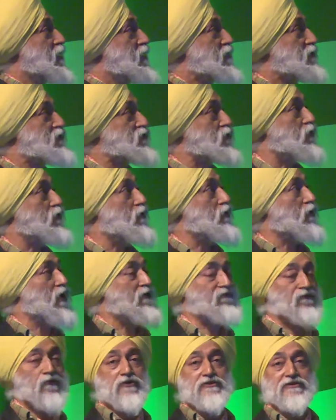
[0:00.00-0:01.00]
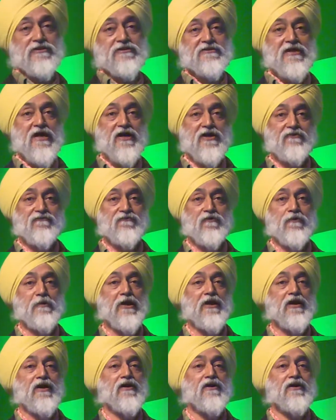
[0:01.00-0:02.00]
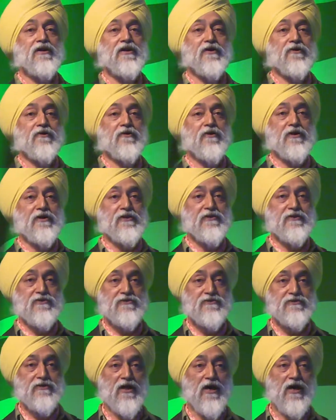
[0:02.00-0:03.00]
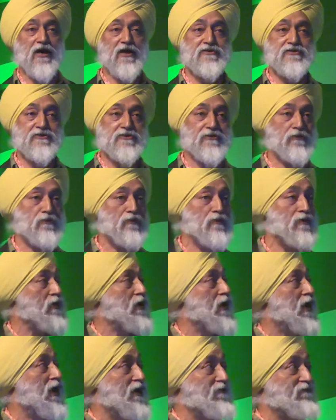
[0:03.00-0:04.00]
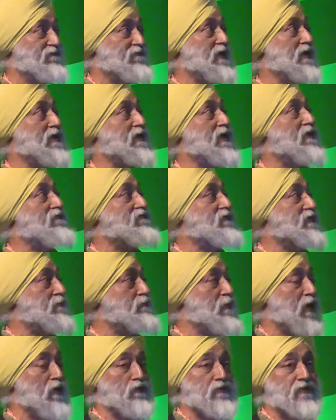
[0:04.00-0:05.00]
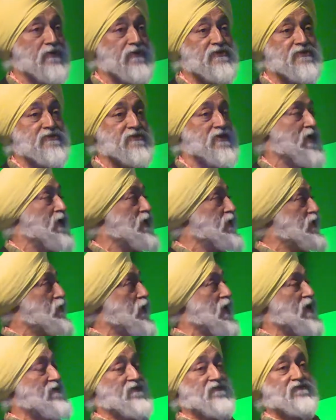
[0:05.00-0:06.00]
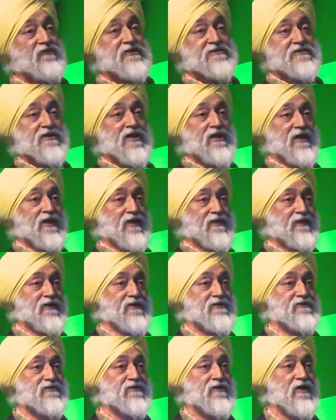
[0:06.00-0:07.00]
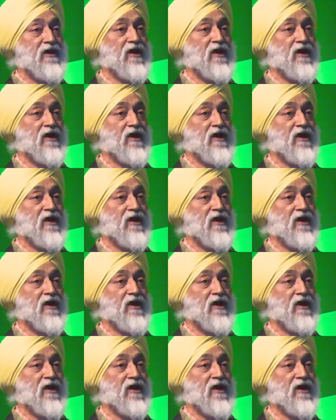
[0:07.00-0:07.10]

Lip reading: So, of course, it started for me earlier on in this high school. I fell in love with the mountains. You have a vista like this.